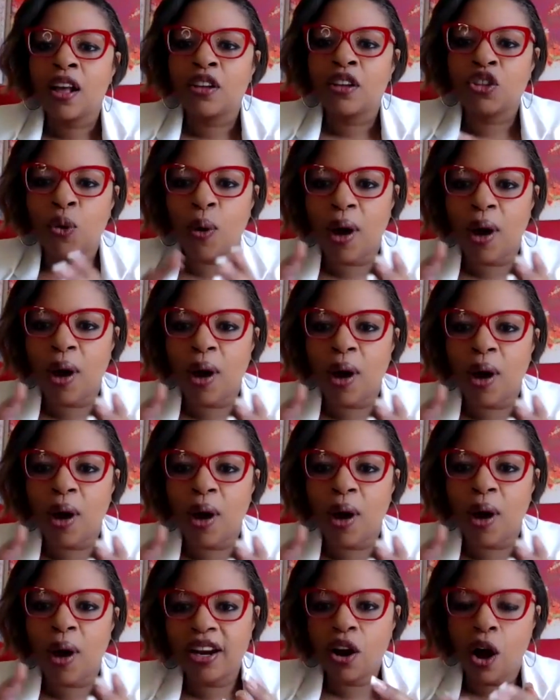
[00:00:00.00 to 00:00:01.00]
So
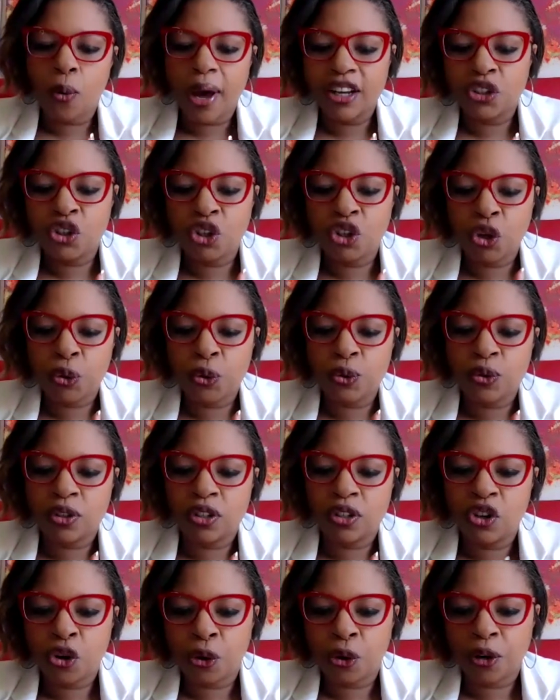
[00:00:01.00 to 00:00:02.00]
I didn't always
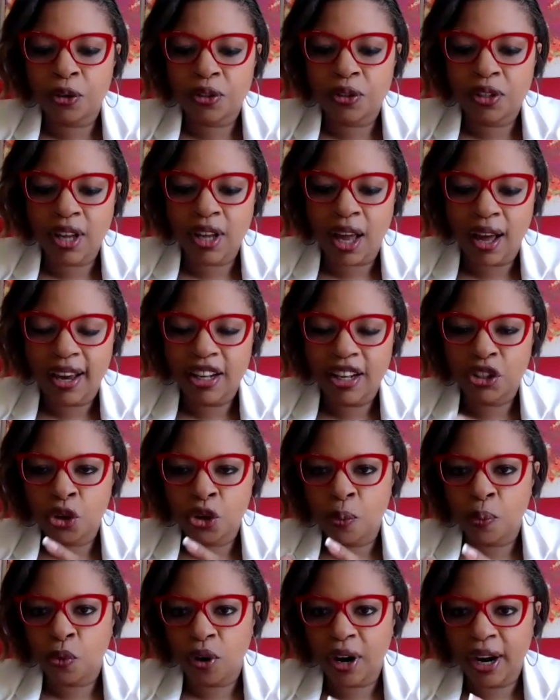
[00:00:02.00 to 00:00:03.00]
use
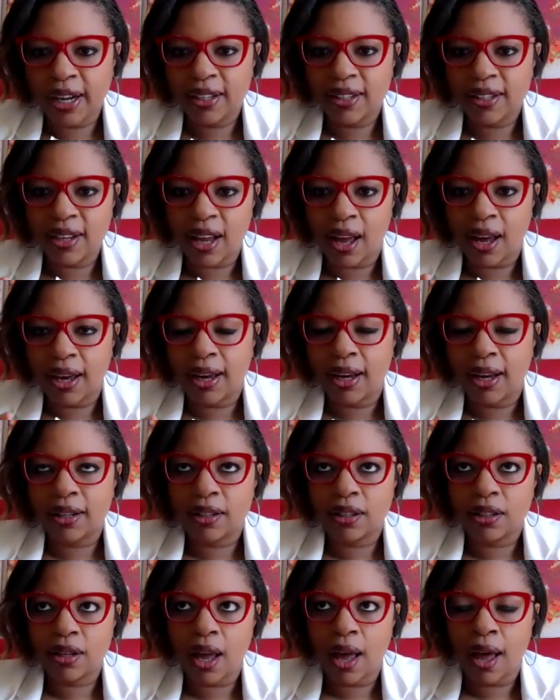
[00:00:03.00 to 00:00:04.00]
neuroscience or brain
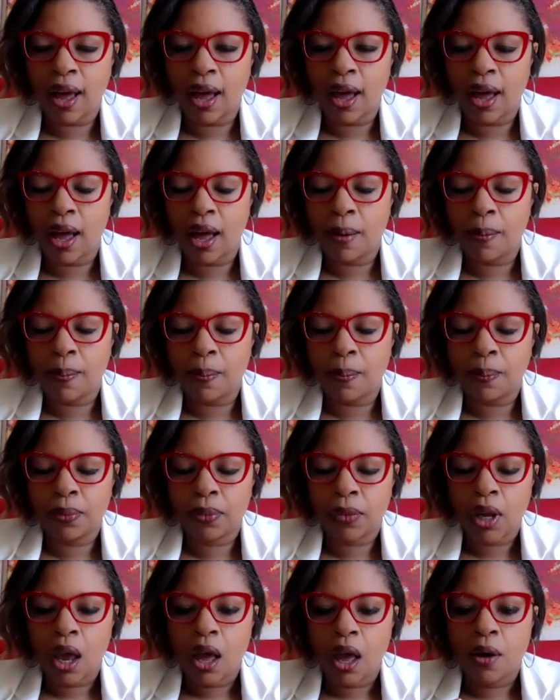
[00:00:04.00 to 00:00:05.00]
science
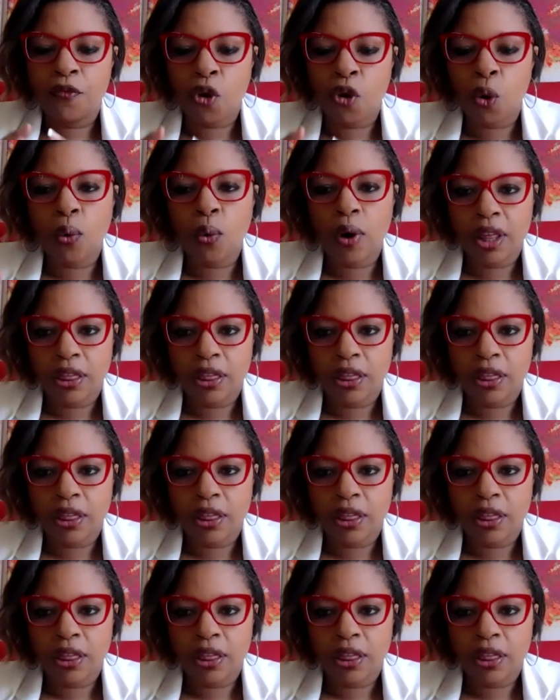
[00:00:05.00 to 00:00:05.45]
for